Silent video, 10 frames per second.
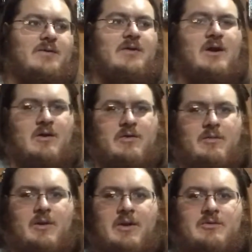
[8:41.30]
they are
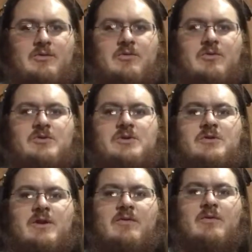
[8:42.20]
thermoelectric coolers, so
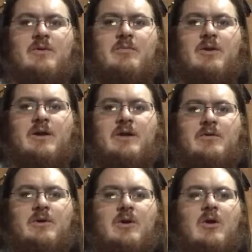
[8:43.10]
you definitely want to plug it
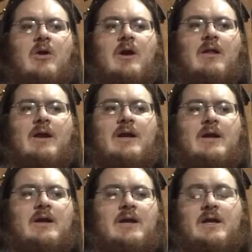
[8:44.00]
into a car, not like
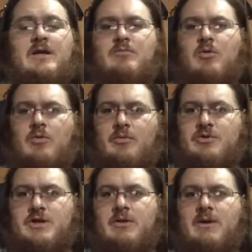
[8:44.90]
a Yeti portable
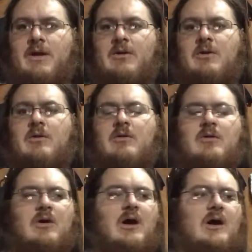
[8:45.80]
generator.
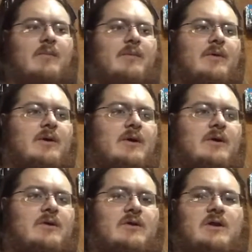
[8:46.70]

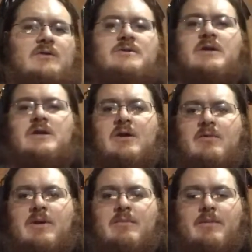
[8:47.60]
They do suck down
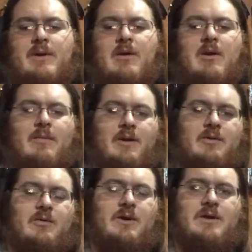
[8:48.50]
quite a bit of power. I'm going to
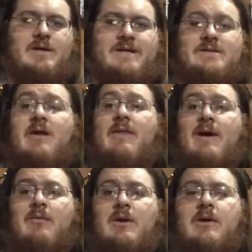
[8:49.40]
do a test on
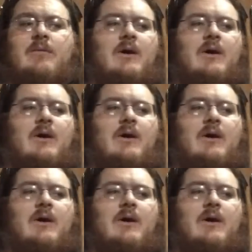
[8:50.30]
that one